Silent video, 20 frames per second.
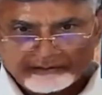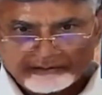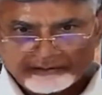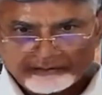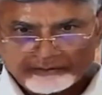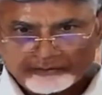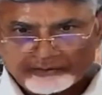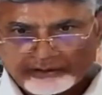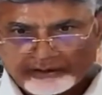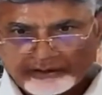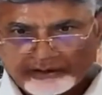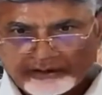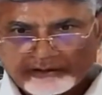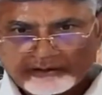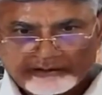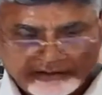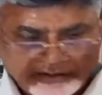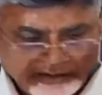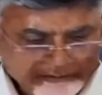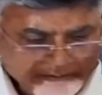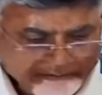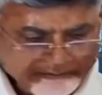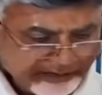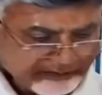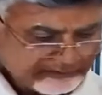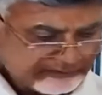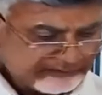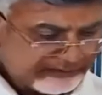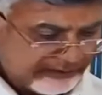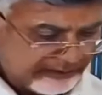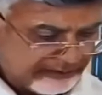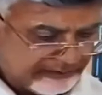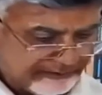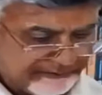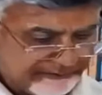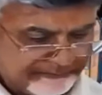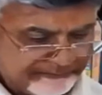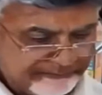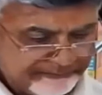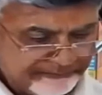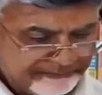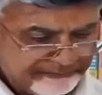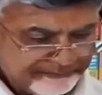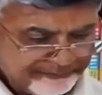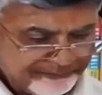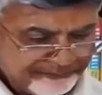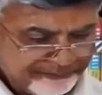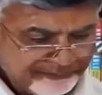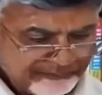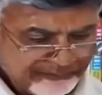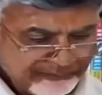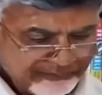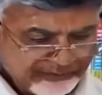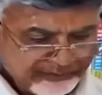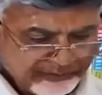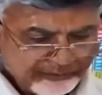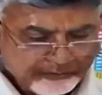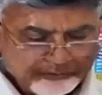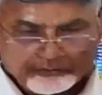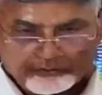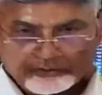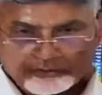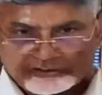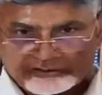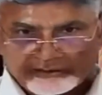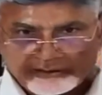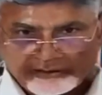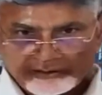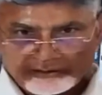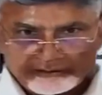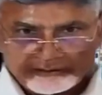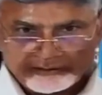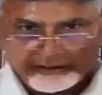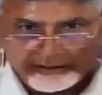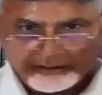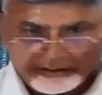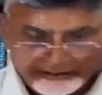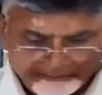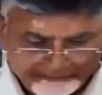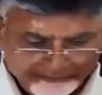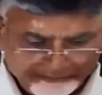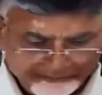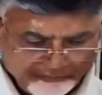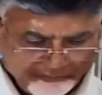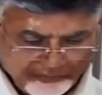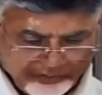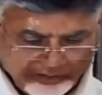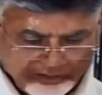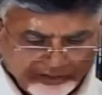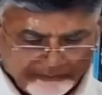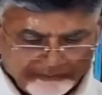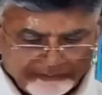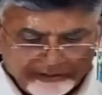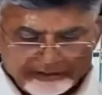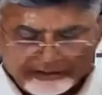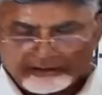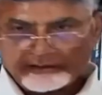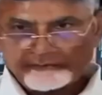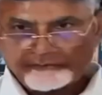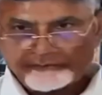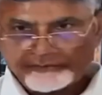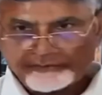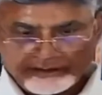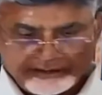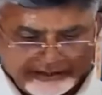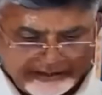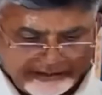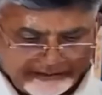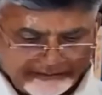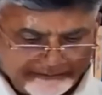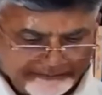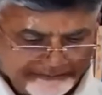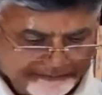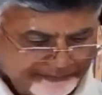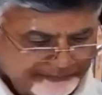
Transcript: to read Time magazine, questioning the viability of India